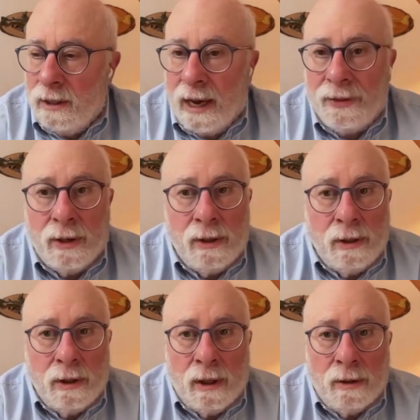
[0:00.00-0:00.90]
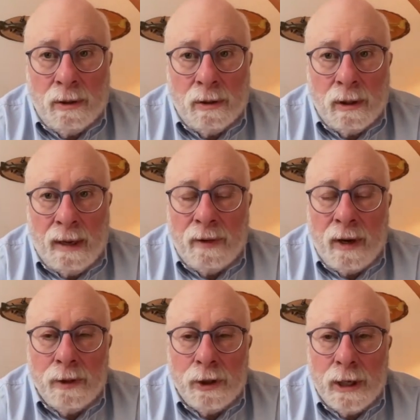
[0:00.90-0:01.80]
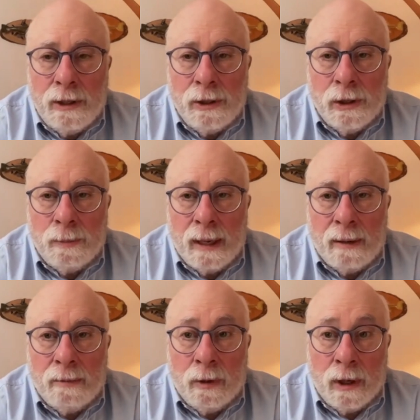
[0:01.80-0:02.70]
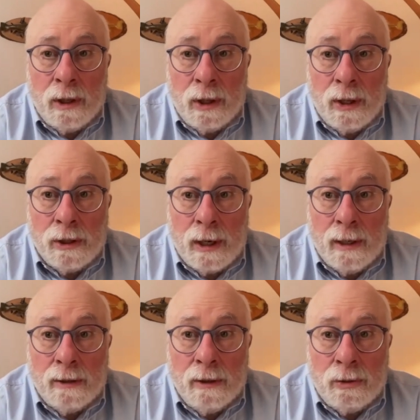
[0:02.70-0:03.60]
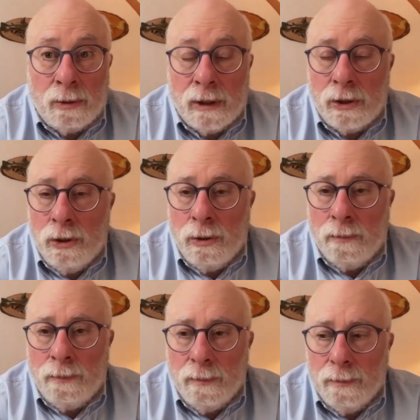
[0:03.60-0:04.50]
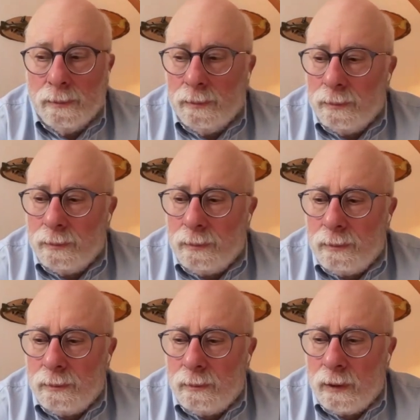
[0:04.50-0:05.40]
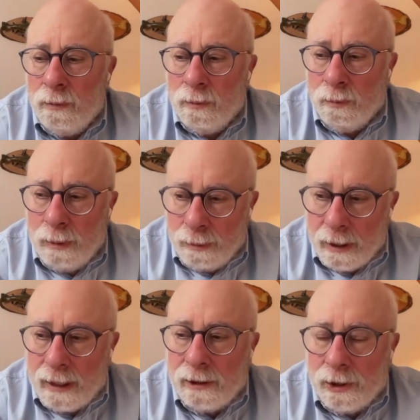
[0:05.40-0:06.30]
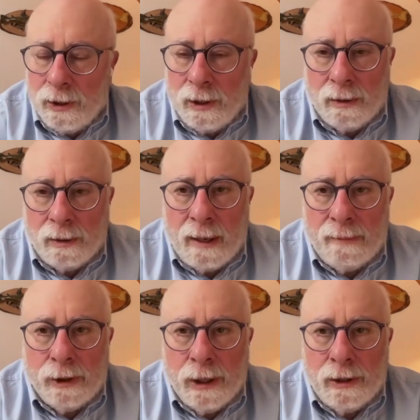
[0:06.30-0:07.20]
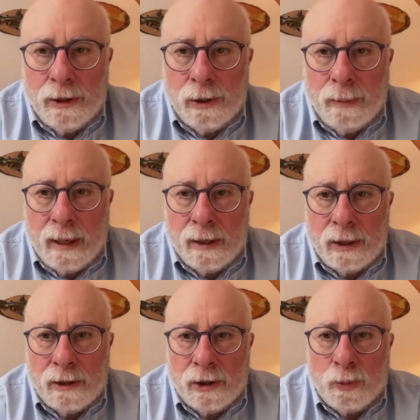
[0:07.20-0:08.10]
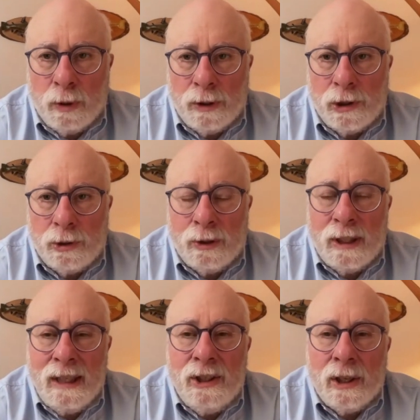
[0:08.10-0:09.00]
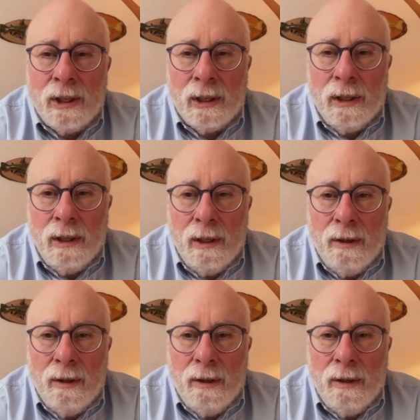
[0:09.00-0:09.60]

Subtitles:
death, and have conversations about it. One of the things that I stress too, when people get into conversations about it, is I just wonder strategically